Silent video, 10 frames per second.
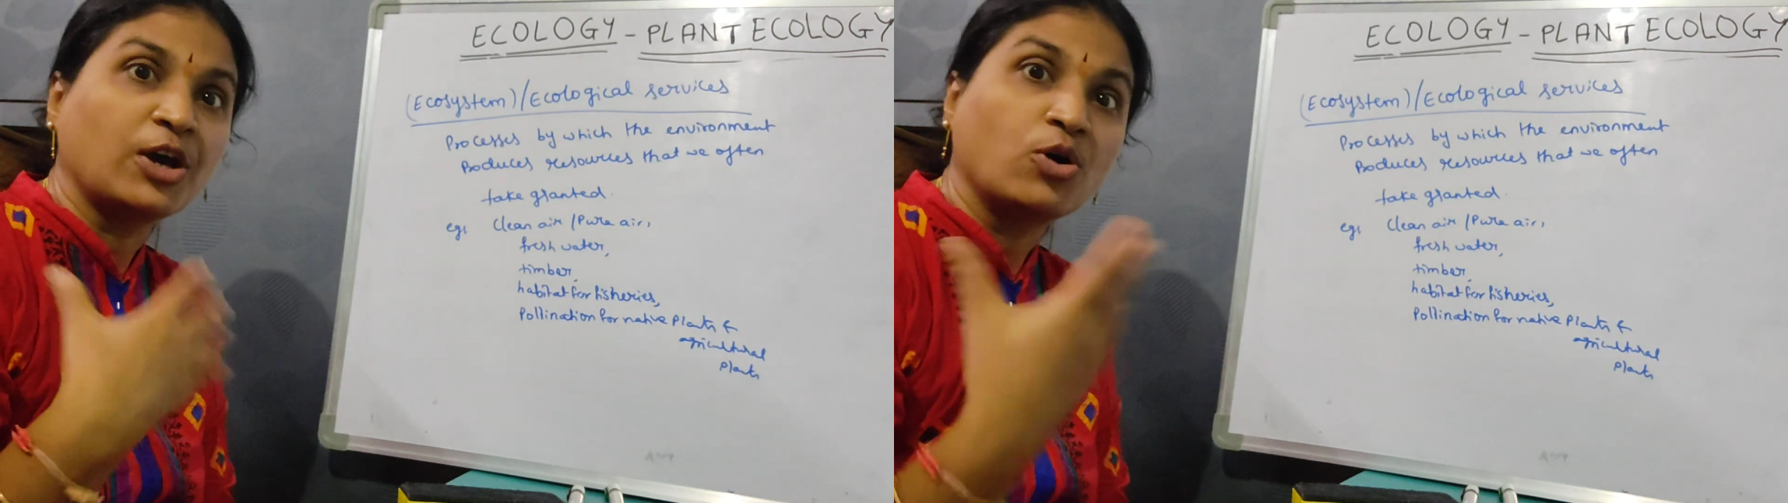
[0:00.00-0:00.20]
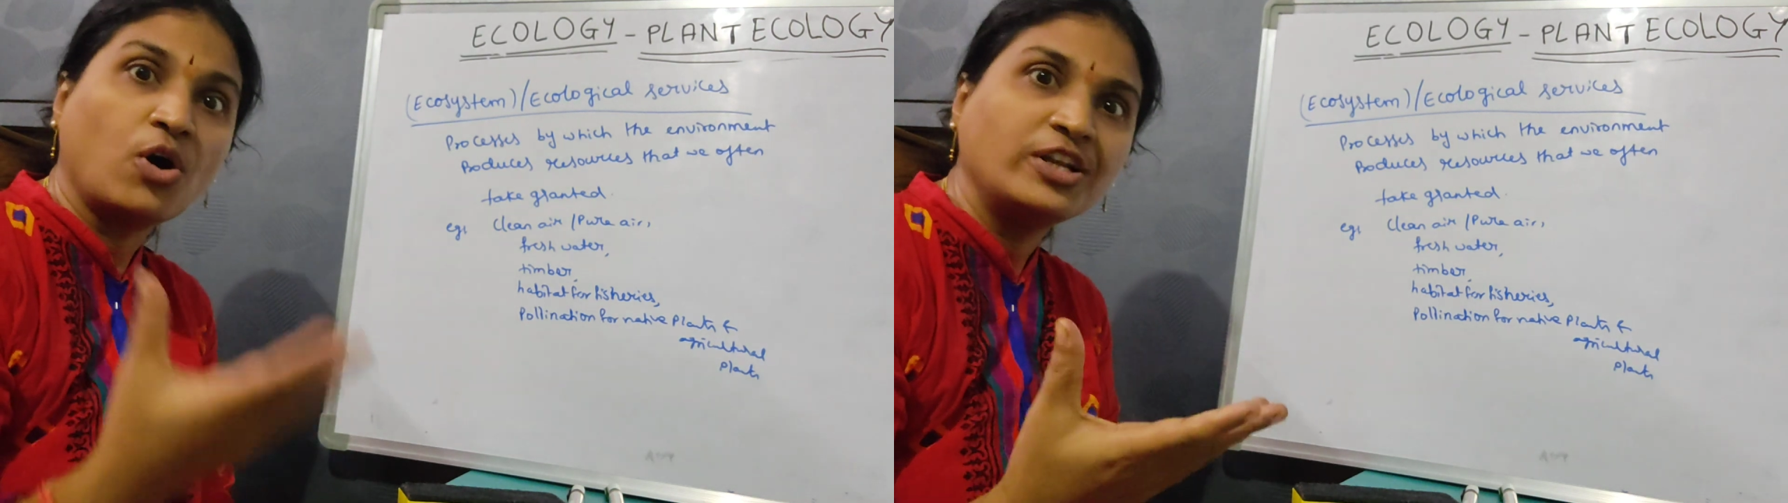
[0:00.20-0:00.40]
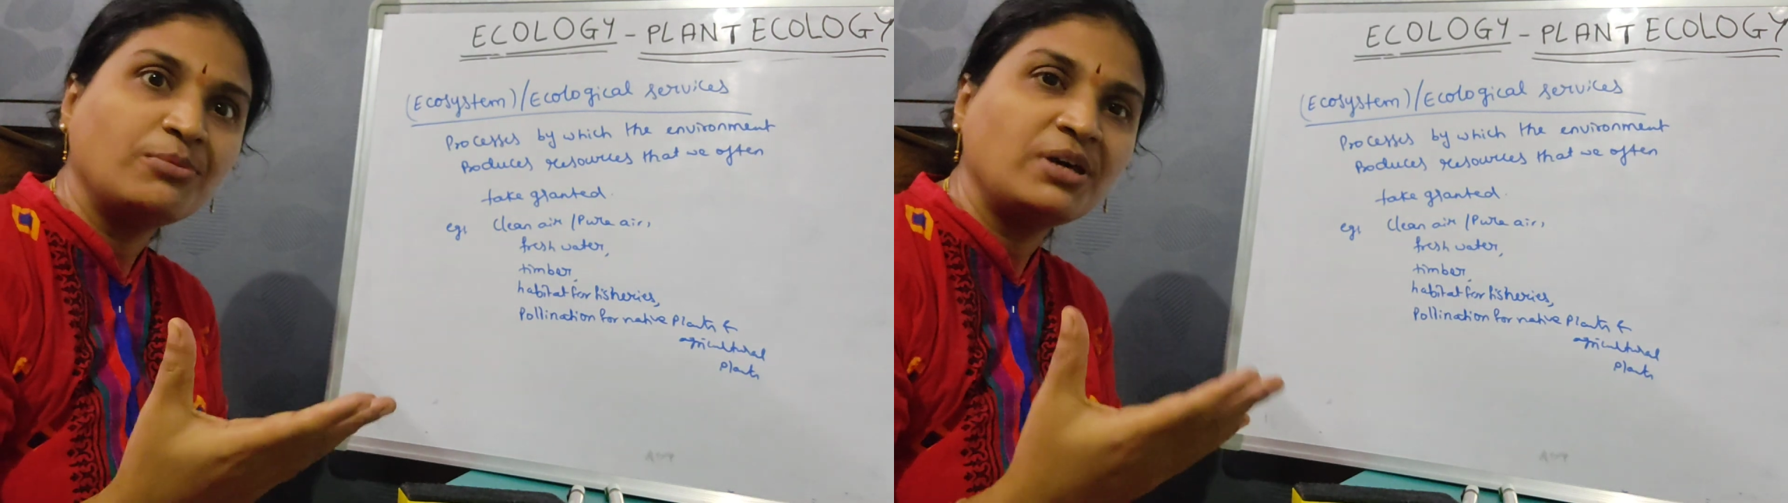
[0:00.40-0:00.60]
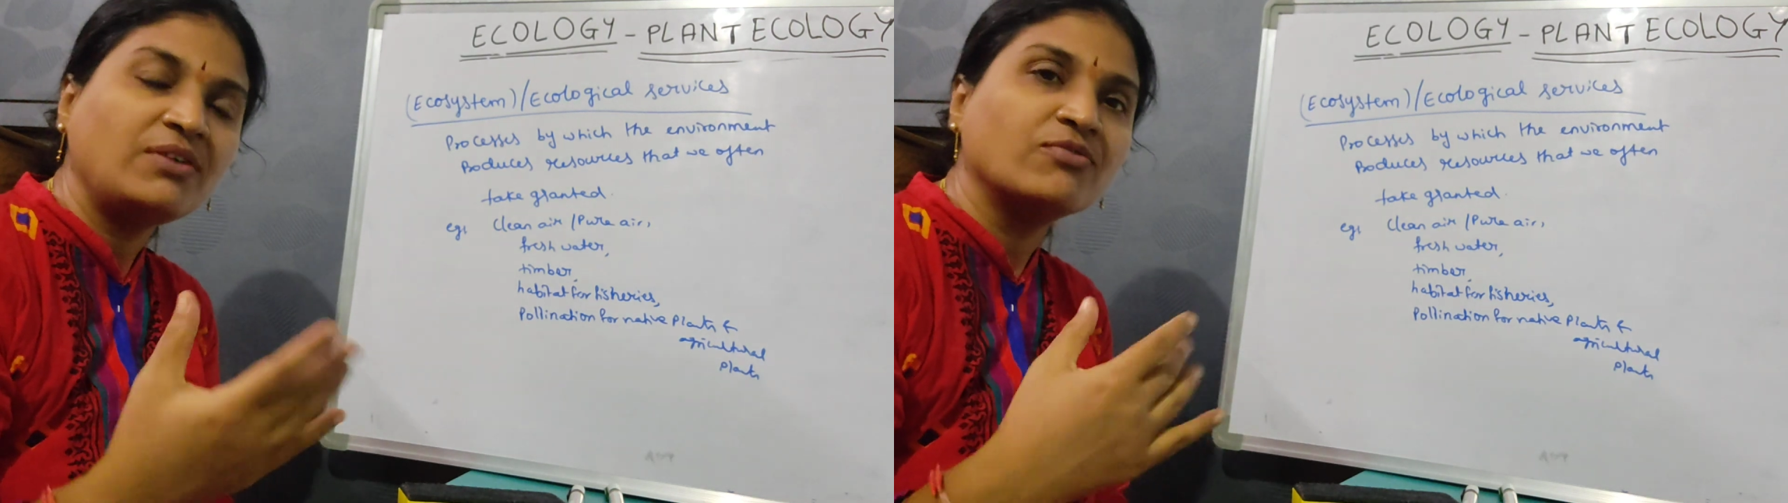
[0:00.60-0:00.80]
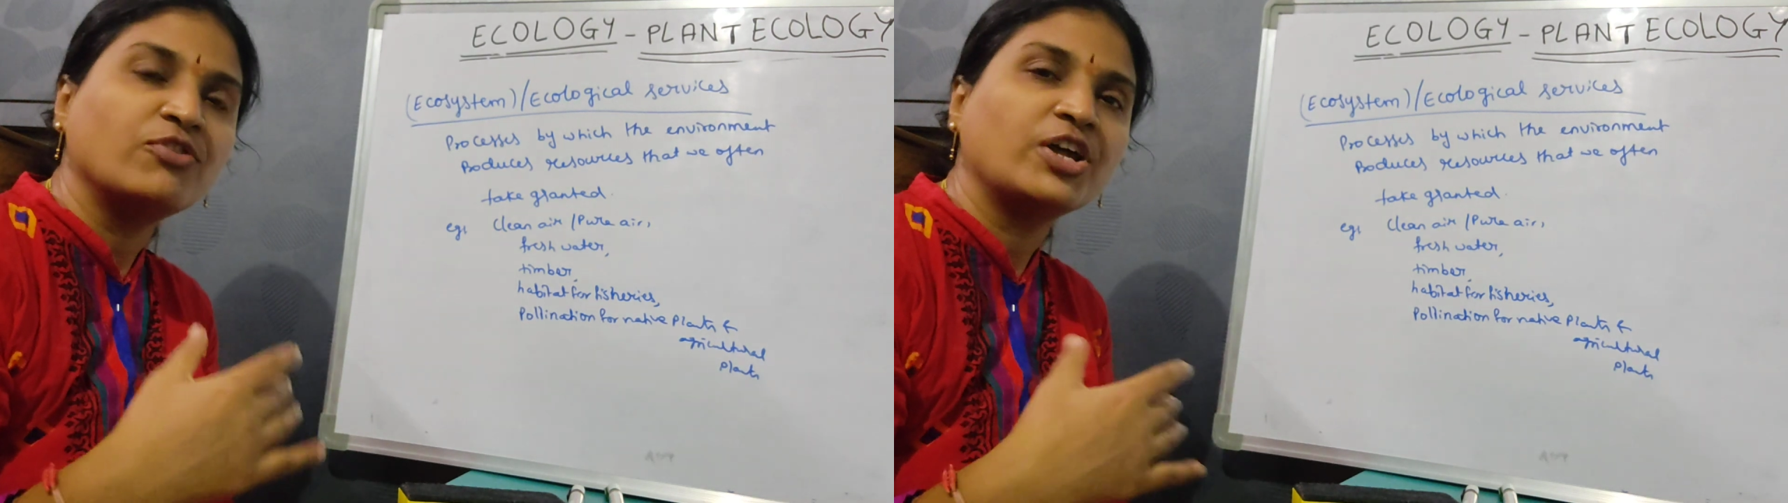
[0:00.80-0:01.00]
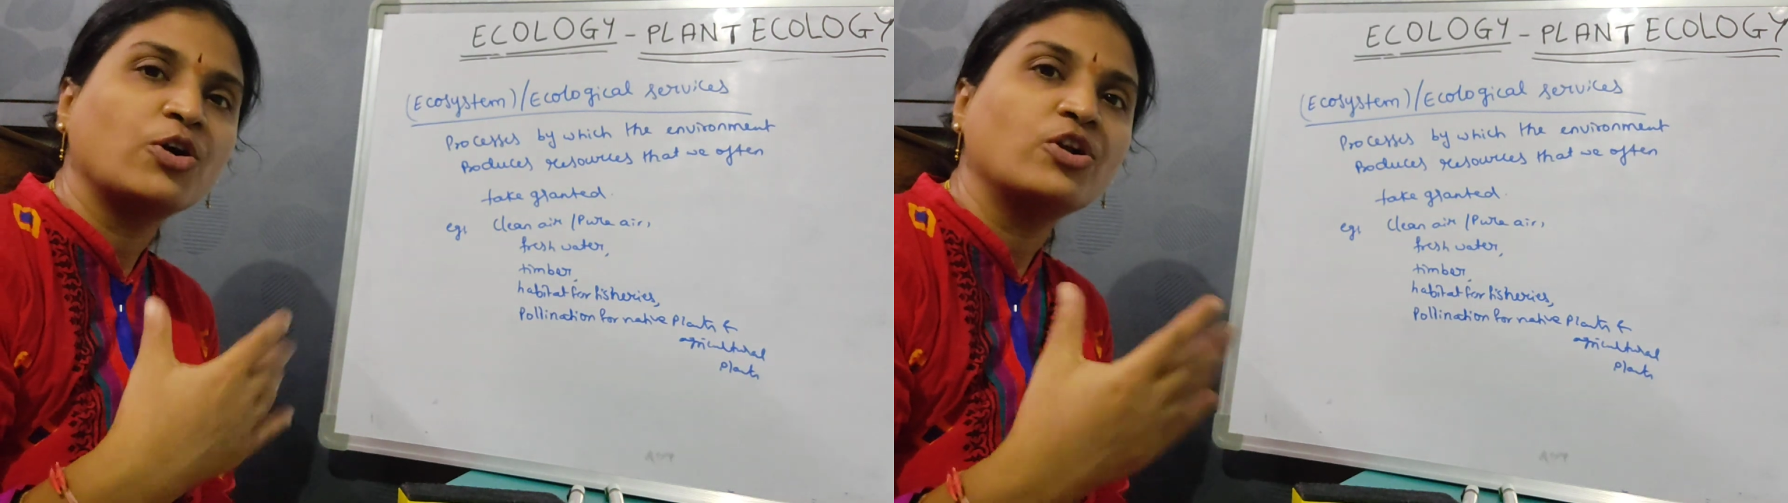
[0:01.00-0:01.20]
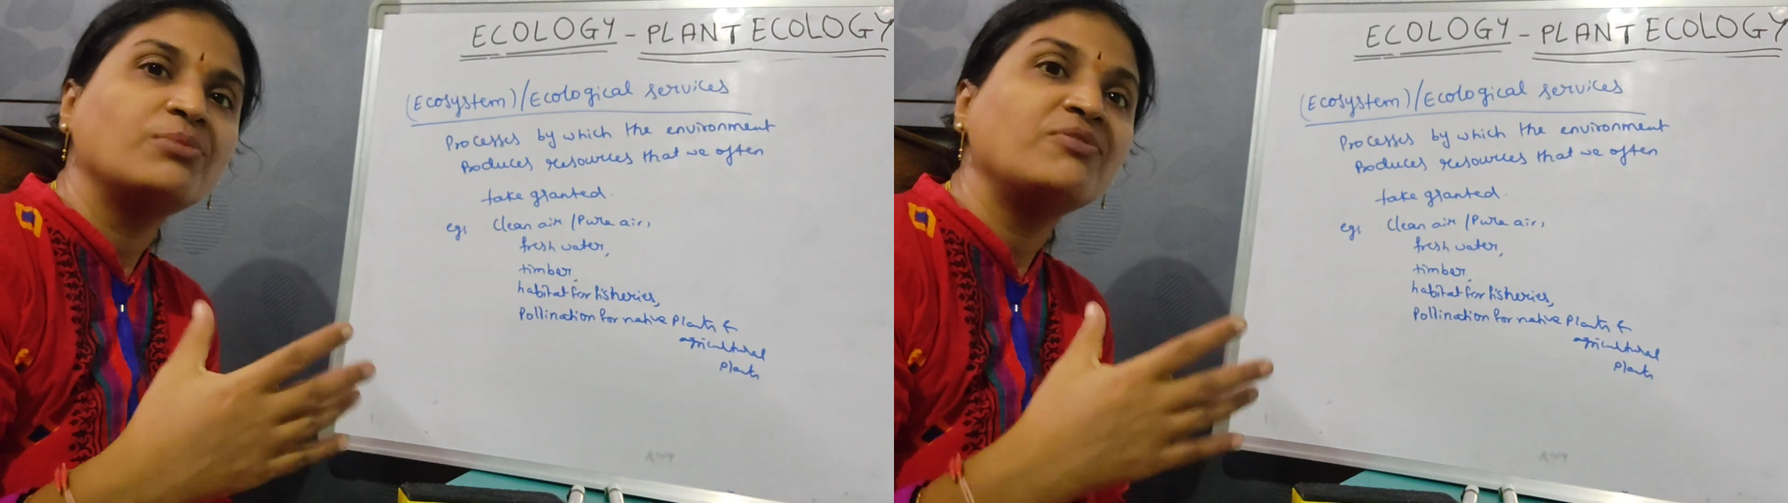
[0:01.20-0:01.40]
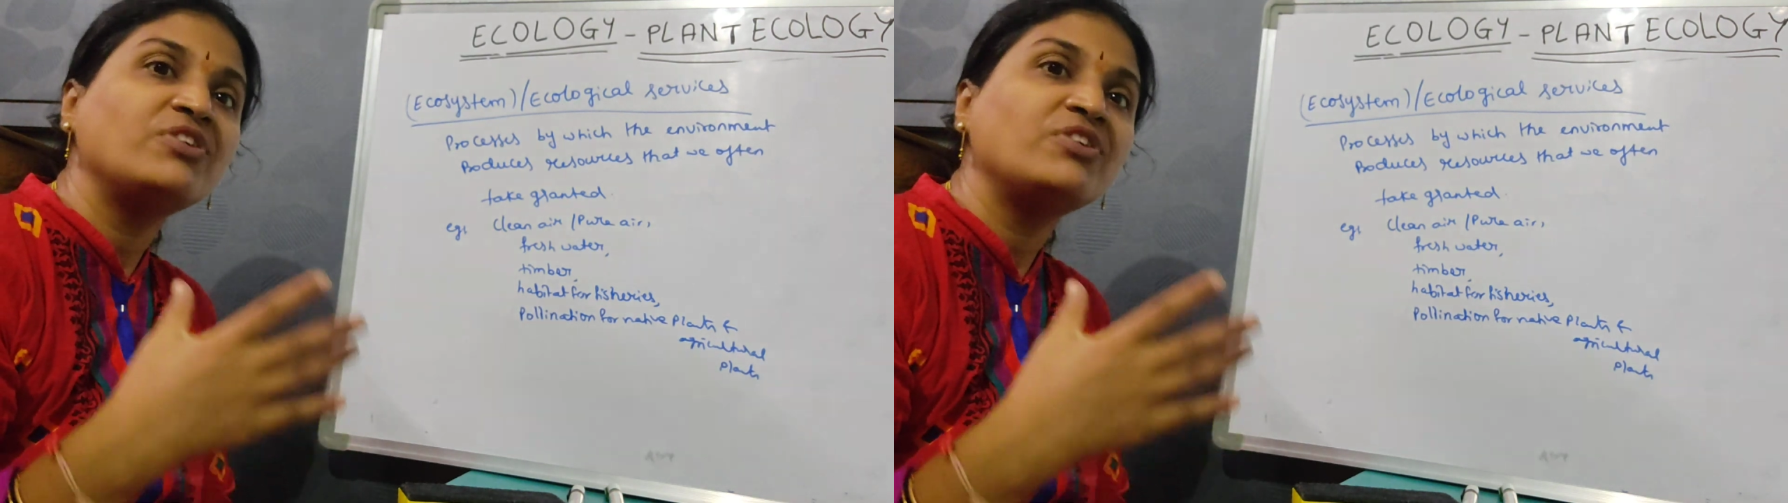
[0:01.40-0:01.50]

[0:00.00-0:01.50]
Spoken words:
economy